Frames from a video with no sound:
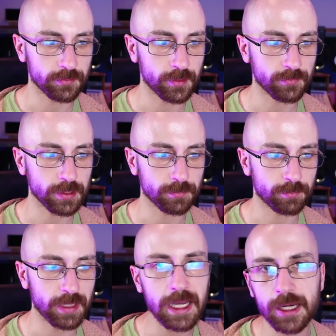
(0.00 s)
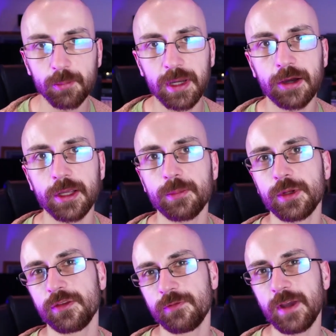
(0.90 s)
nothing bad about it,
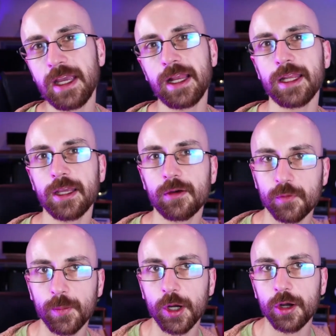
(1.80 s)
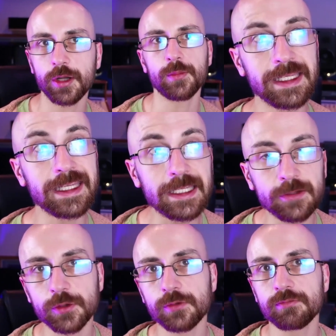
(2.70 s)
but it's fairly unremarkable,
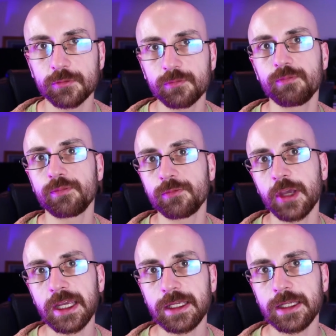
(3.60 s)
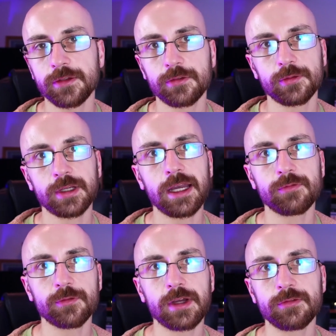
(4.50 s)
even taking into
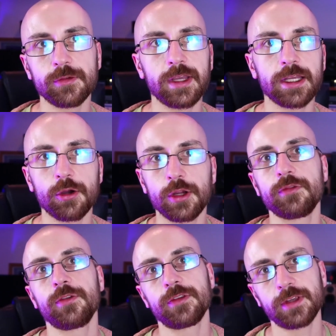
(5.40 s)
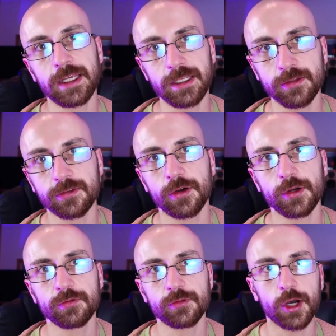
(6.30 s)
account the fact that they're going for this 80s
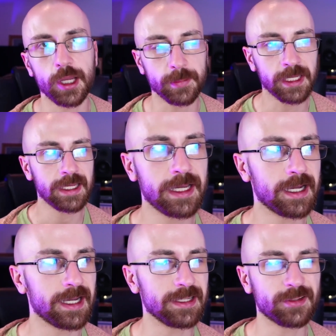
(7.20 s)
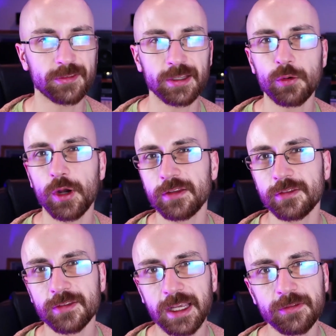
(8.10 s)
kind of vibe. It does it quite
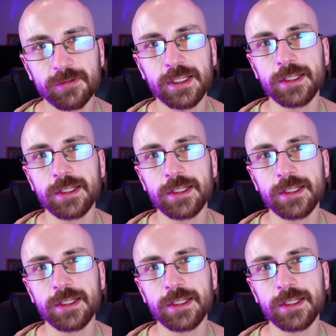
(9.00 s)
safely.